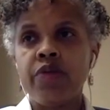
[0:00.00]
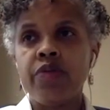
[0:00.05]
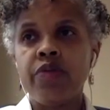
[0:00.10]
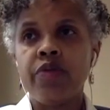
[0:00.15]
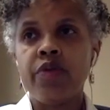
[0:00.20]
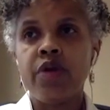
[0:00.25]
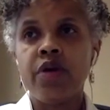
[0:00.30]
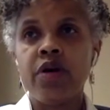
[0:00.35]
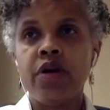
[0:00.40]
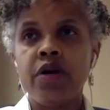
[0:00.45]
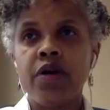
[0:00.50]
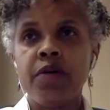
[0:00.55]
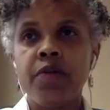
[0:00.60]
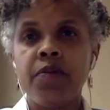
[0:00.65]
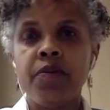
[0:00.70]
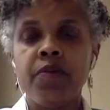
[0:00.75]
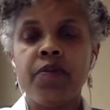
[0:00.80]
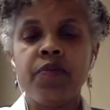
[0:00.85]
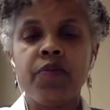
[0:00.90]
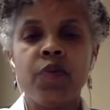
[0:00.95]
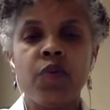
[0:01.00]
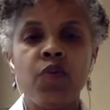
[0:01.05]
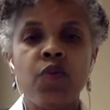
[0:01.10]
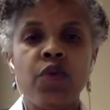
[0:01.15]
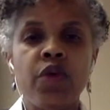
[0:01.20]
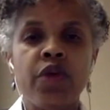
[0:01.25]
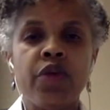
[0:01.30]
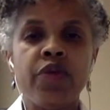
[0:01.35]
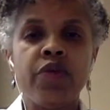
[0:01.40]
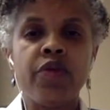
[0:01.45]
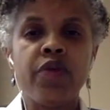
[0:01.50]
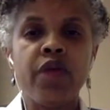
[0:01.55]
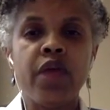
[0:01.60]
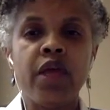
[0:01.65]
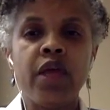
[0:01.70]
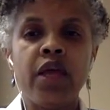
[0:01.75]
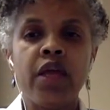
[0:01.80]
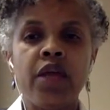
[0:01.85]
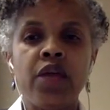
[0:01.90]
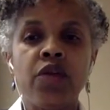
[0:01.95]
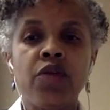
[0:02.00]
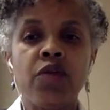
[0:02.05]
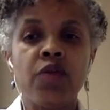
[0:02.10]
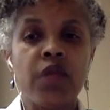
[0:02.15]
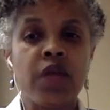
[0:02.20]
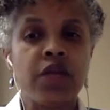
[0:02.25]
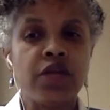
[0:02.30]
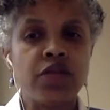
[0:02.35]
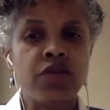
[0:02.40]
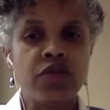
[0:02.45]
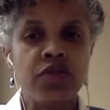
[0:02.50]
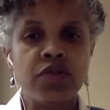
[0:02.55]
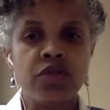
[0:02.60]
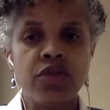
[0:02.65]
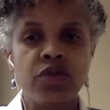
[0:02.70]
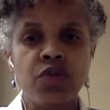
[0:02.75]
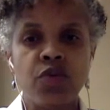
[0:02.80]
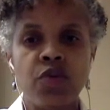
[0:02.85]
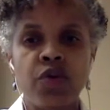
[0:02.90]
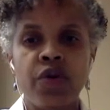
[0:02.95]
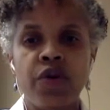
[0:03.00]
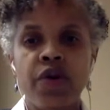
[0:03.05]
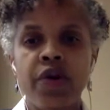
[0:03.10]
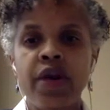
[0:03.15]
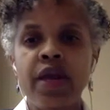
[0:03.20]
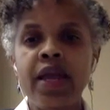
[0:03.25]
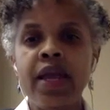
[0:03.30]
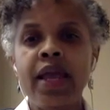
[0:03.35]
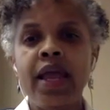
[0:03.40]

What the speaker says: a neurological disorder